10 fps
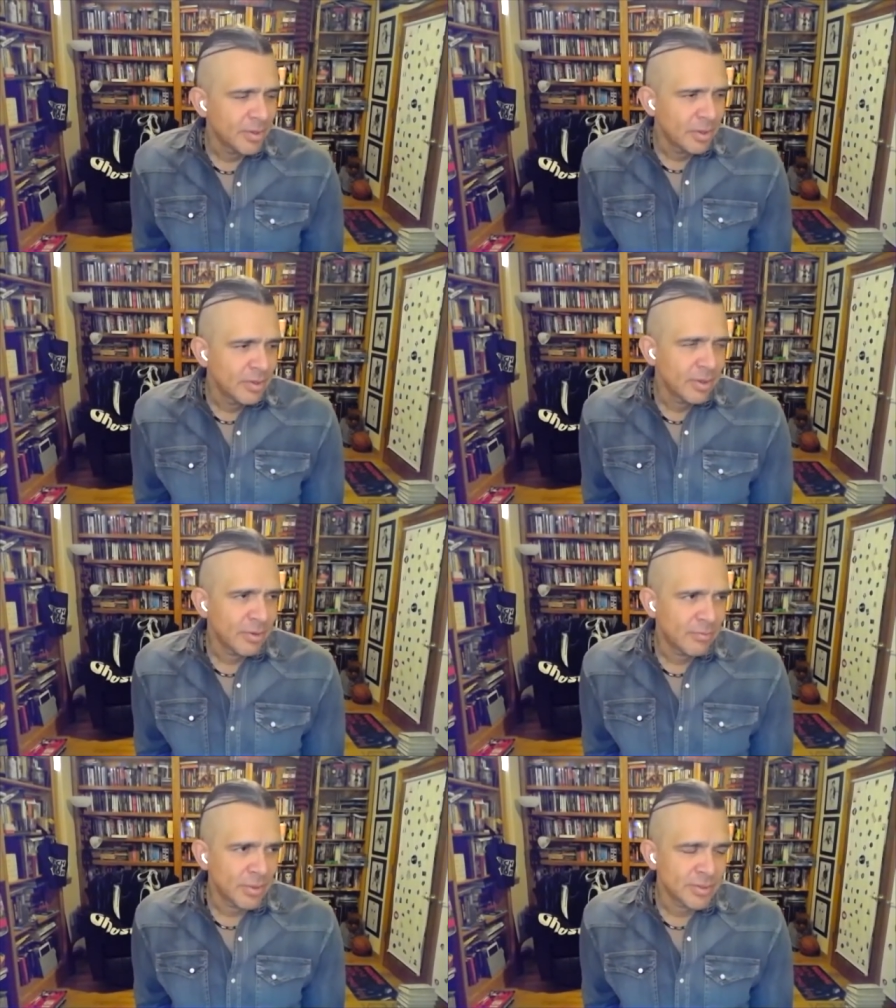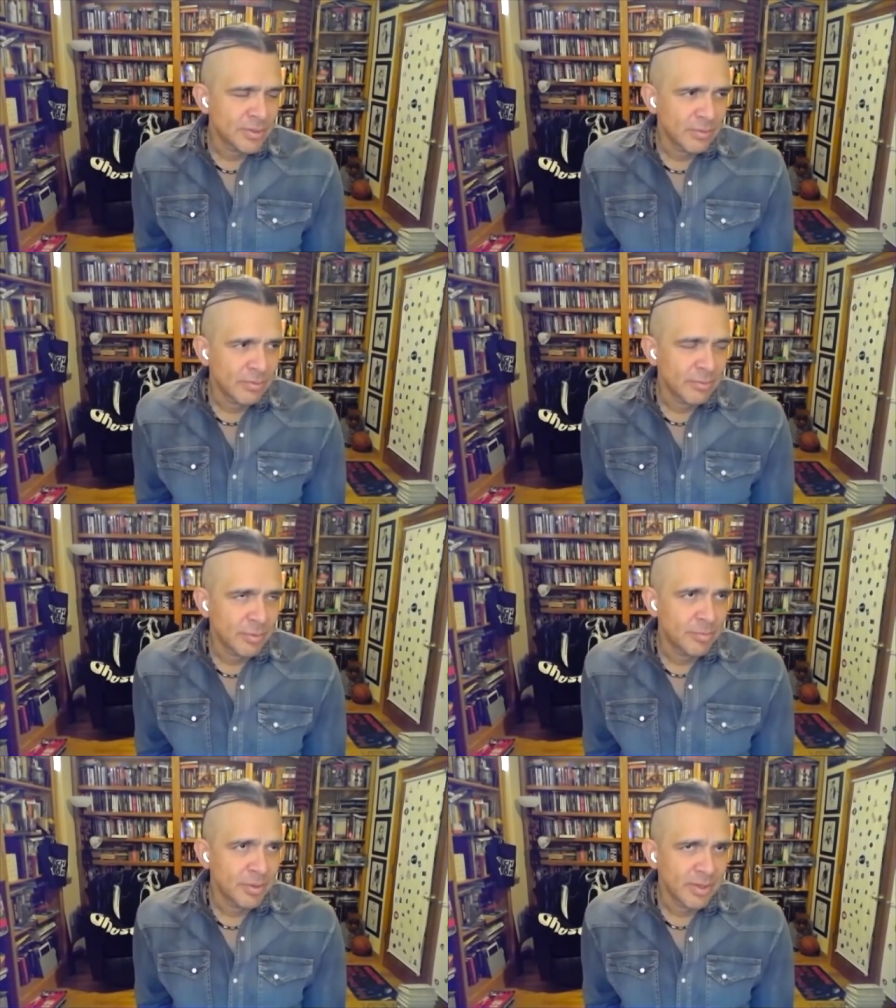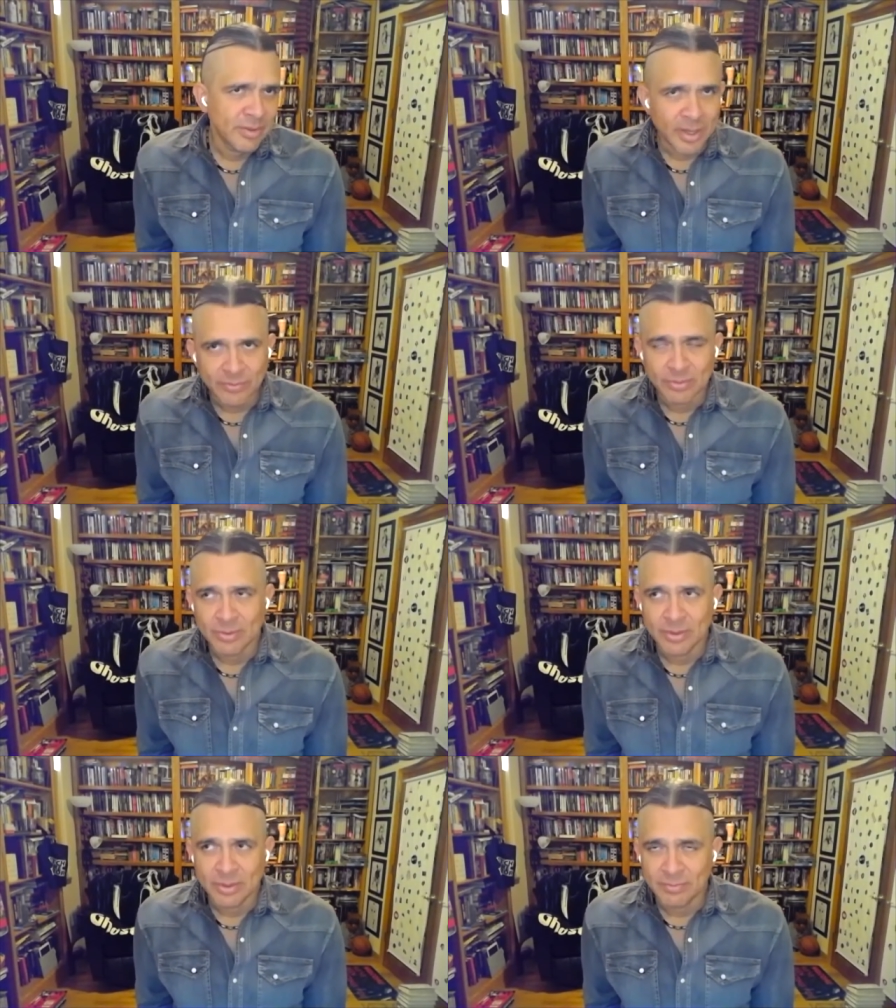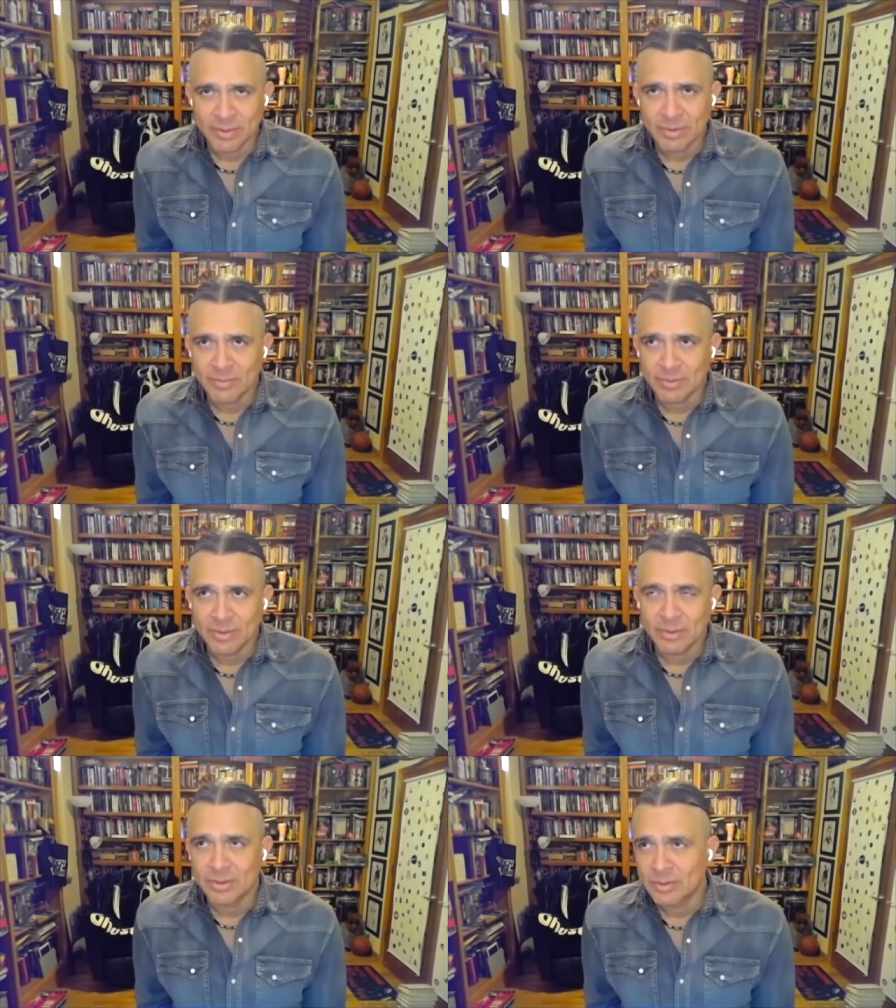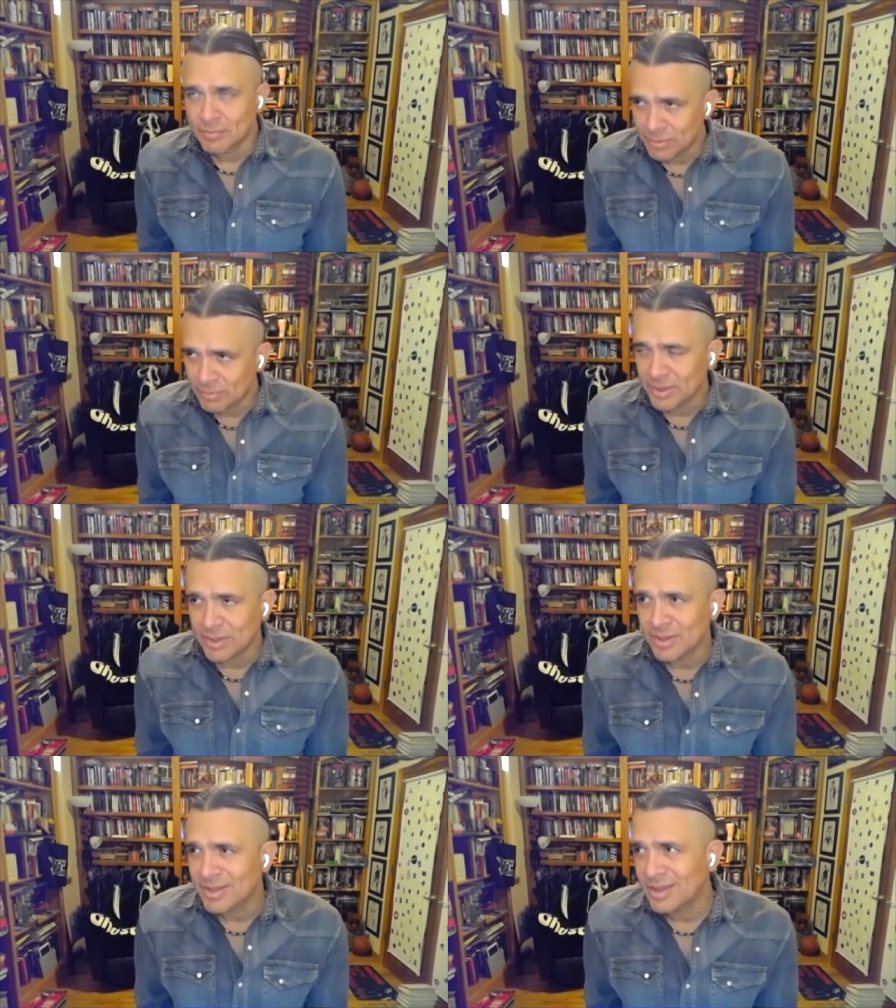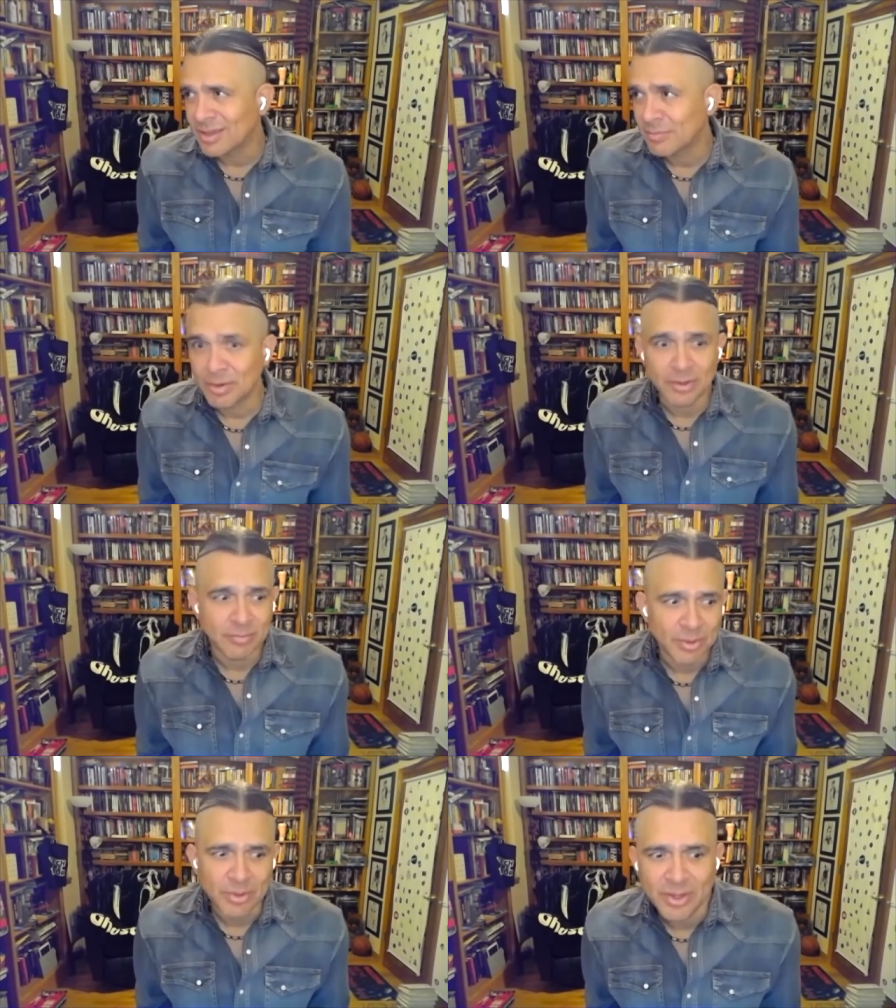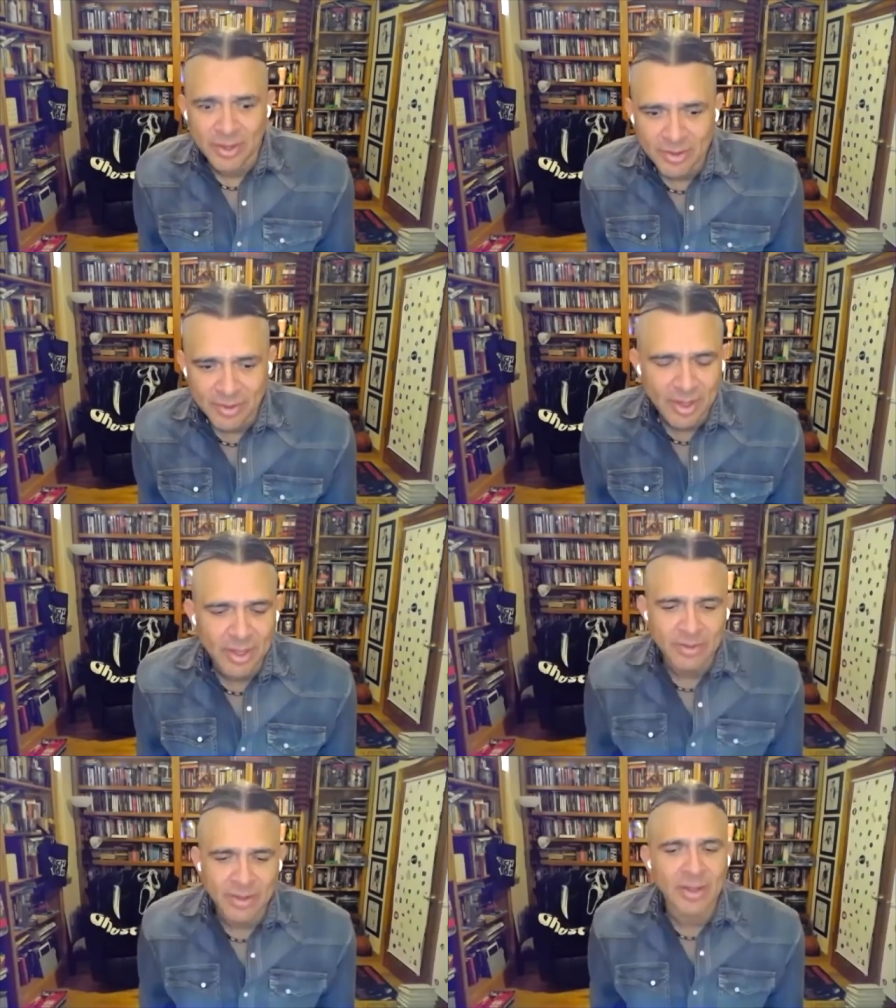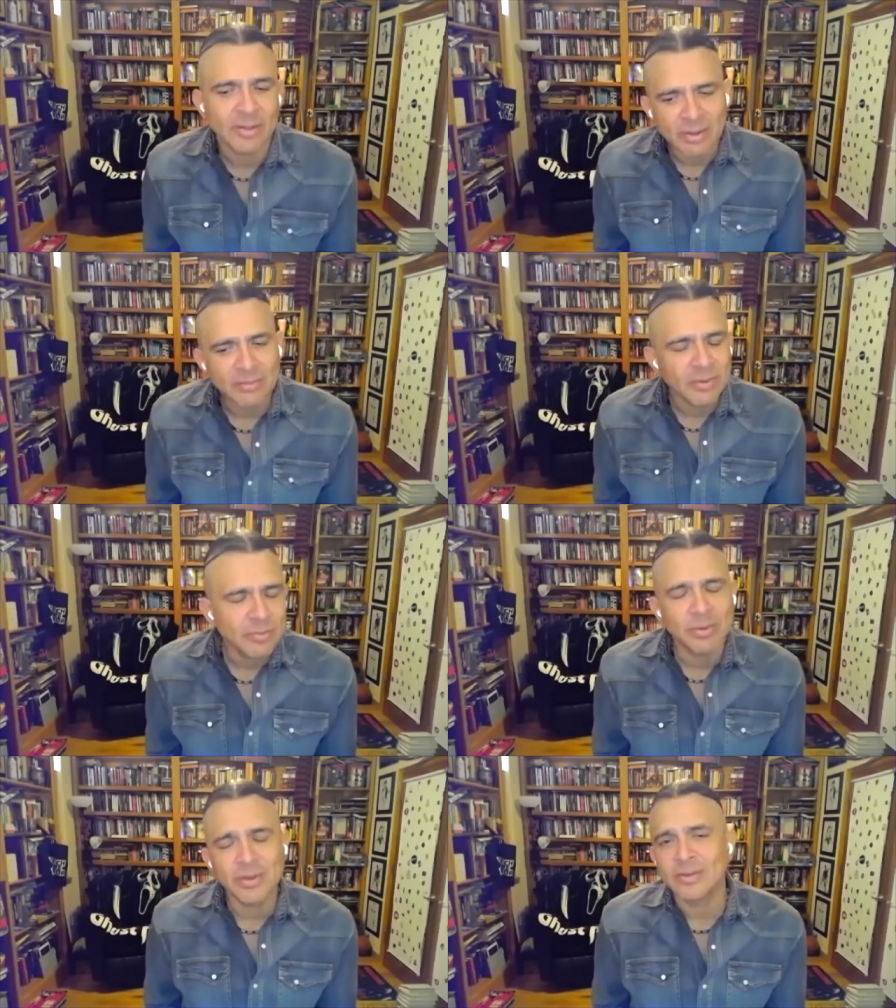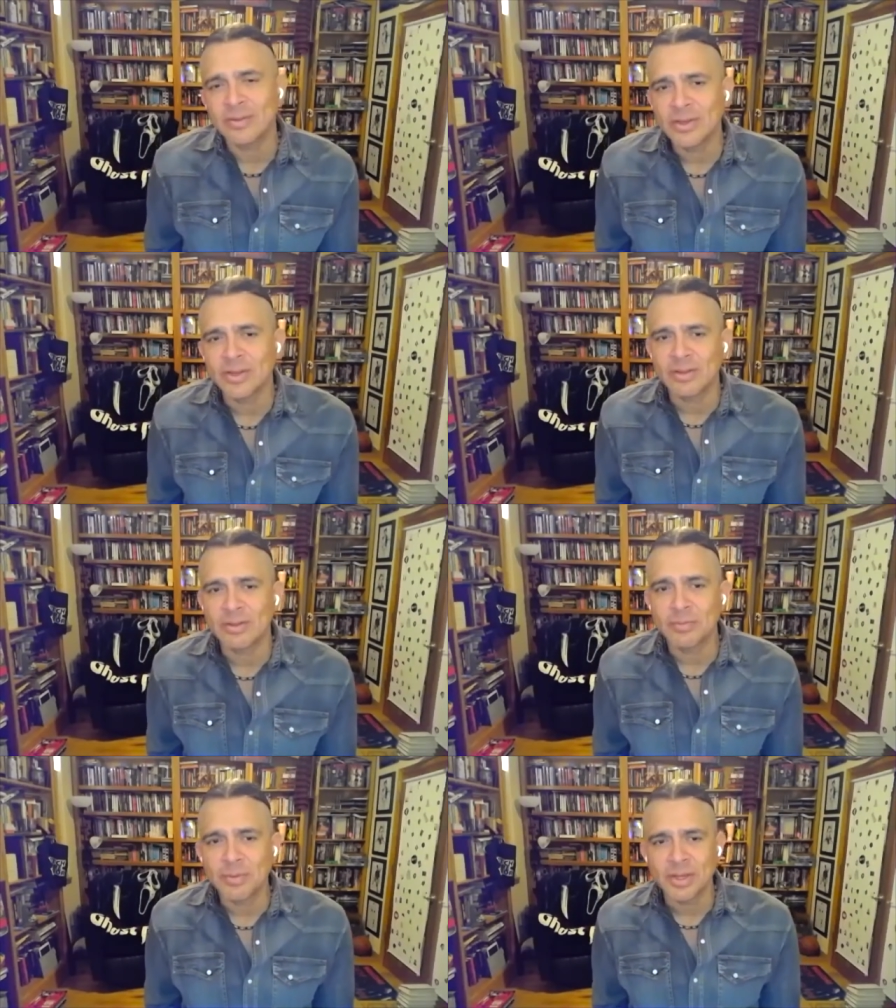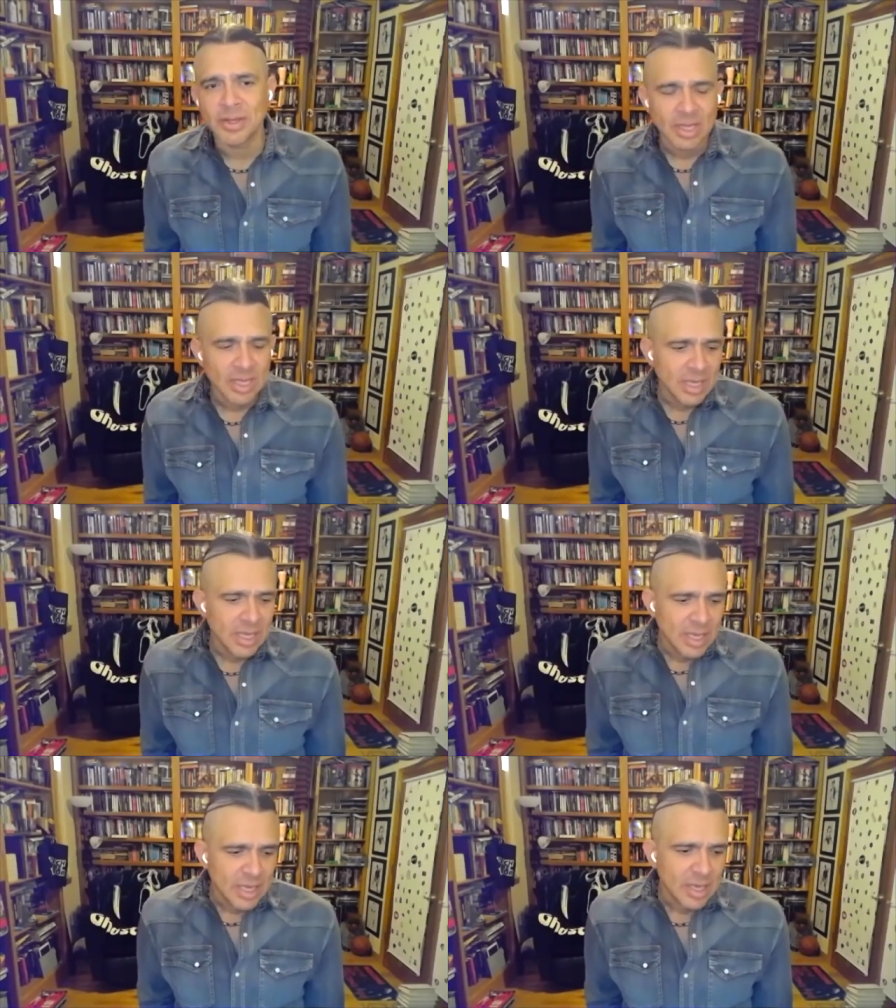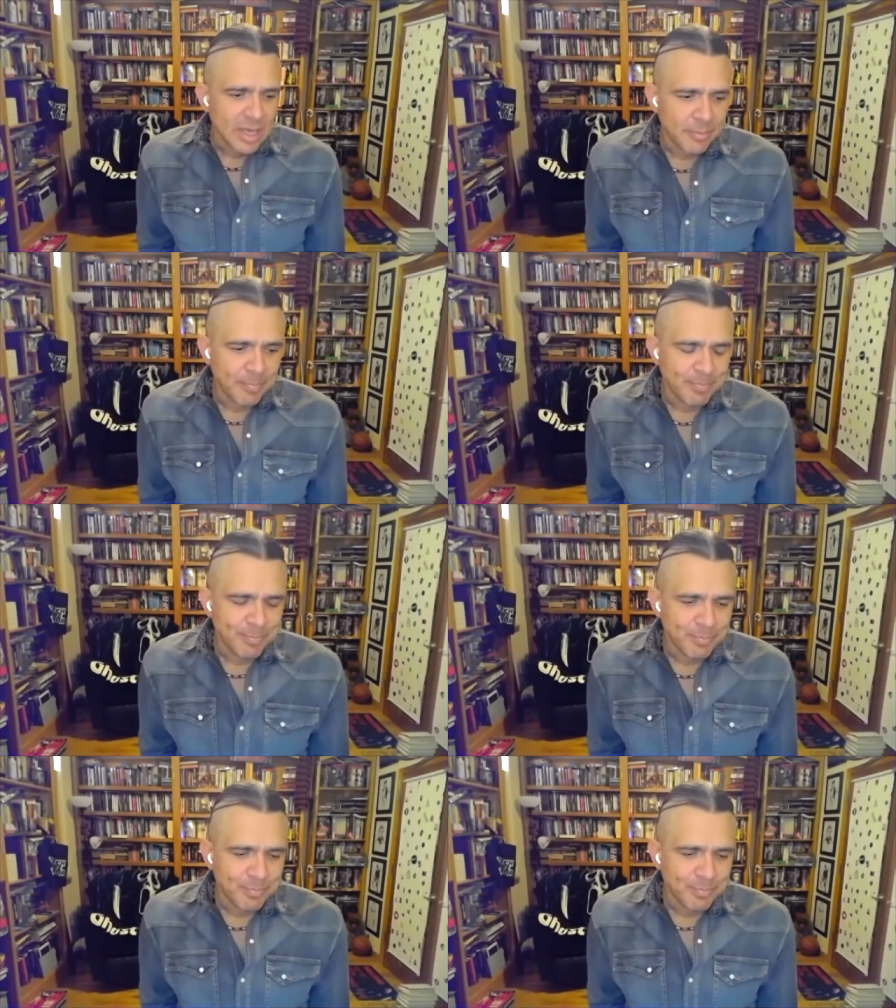voiced over from a place after the events of the movie, like American Beauty, say that still feels present tense to me. um